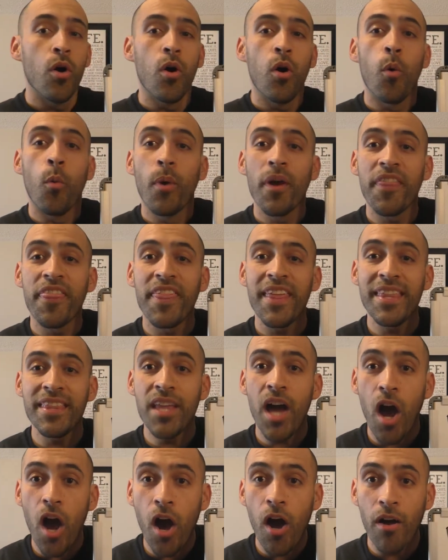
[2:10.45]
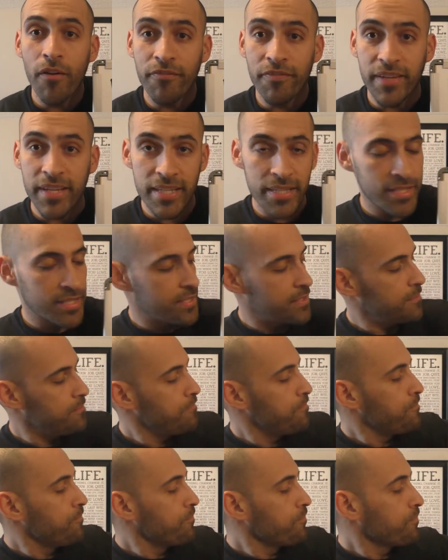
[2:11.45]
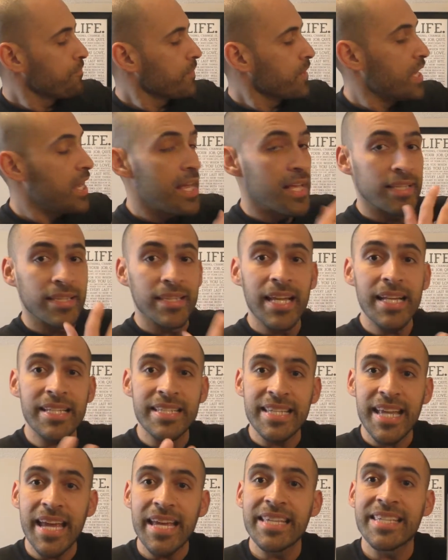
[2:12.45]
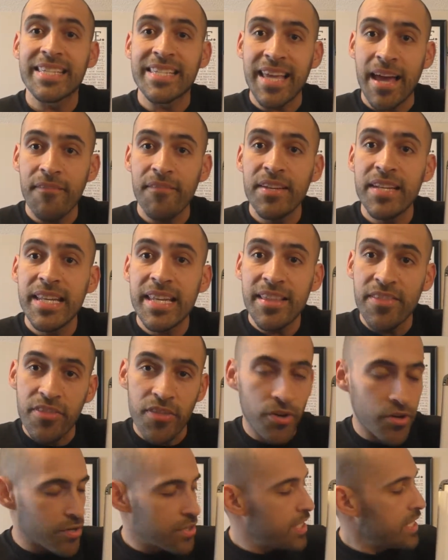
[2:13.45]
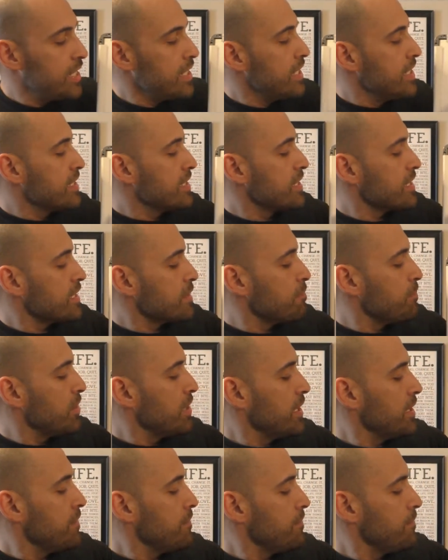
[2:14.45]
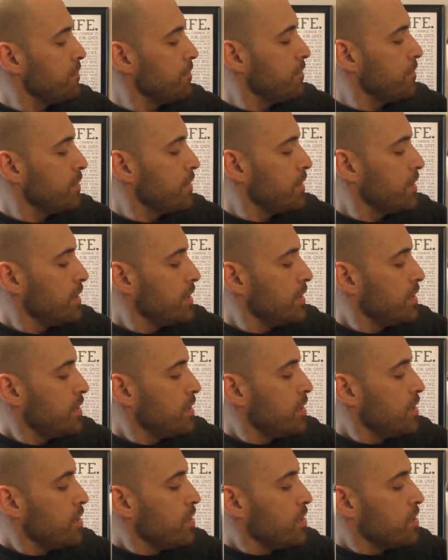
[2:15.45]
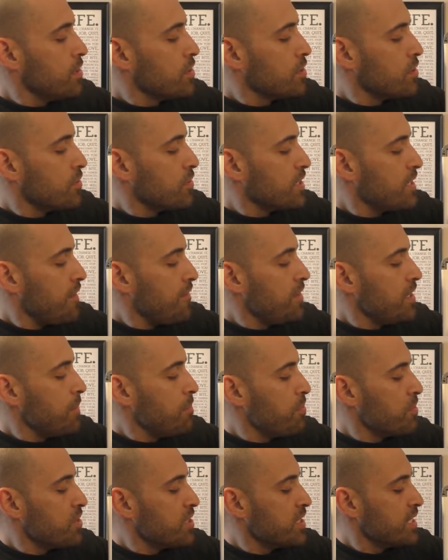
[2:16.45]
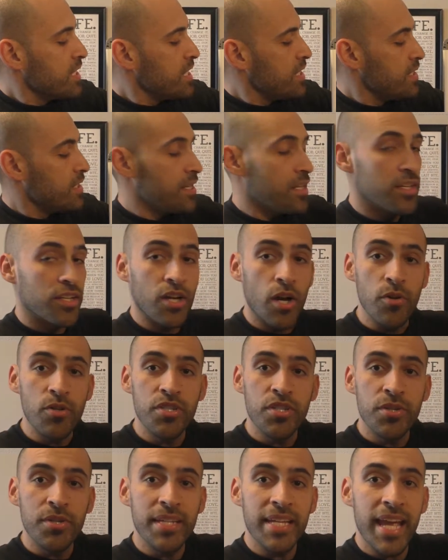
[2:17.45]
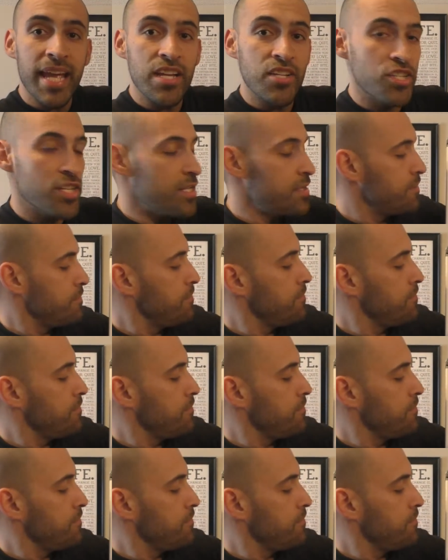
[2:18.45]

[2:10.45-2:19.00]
within the office, let's say 70-30 is the split. So 70% goes to the agent